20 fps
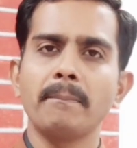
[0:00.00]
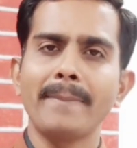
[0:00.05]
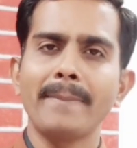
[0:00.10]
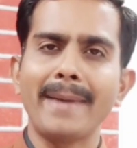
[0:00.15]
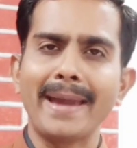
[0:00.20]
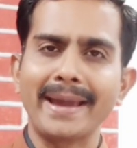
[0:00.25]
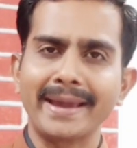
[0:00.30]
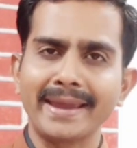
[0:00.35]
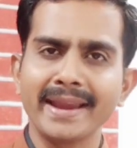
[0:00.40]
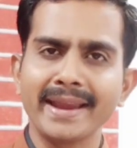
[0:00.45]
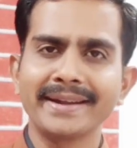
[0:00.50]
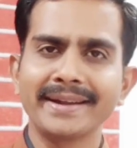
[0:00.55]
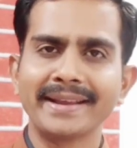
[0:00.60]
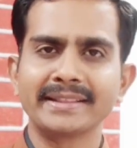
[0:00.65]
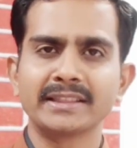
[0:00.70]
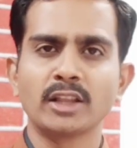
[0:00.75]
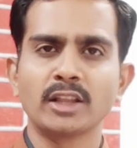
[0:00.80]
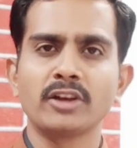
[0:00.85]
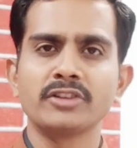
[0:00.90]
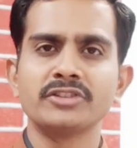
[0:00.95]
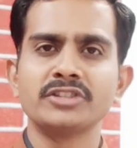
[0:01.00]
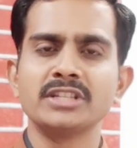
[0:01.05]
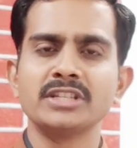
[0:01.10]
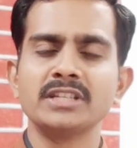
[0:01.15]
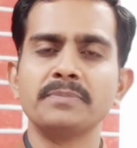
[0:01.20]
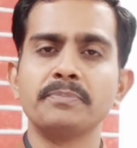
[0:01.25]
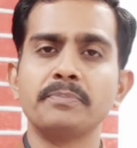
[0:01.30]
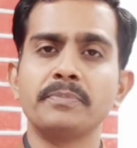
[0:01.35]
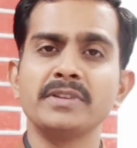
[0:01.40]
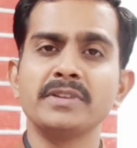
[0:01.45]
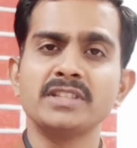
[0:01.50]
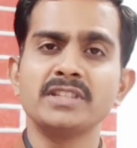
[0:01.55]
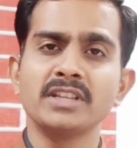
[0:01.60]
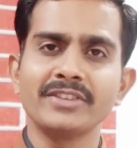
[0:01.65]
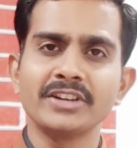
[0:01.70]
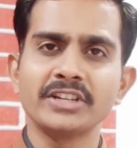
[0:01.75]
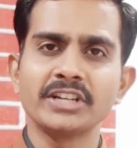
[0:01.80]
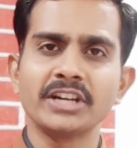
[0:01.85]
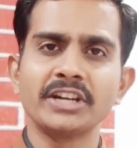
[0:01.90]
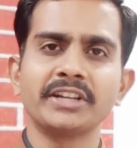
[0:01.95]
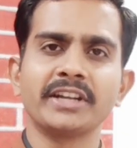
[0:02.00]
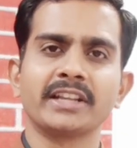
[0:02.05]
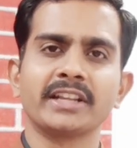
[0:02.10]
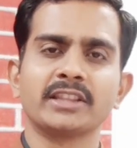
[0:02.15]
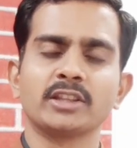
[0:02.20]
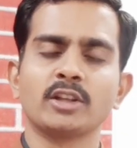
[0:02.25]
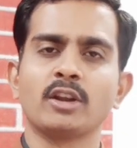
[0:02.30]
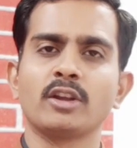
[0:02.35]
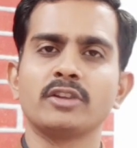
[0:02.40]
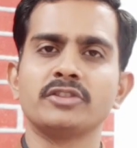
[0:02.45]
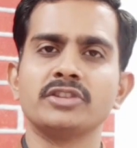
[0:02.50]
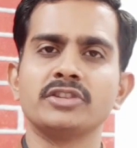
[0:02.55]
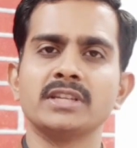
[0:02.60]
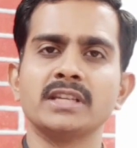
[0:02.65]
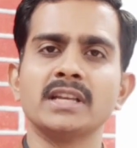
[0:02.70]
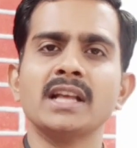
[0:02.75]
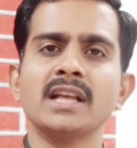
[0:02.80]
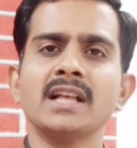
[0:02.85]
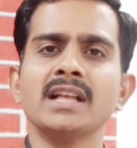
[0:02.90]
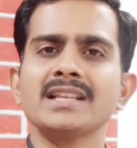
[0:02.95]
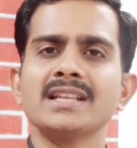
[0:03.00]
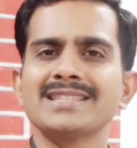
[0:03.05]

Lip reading: packing technology, preservation technology,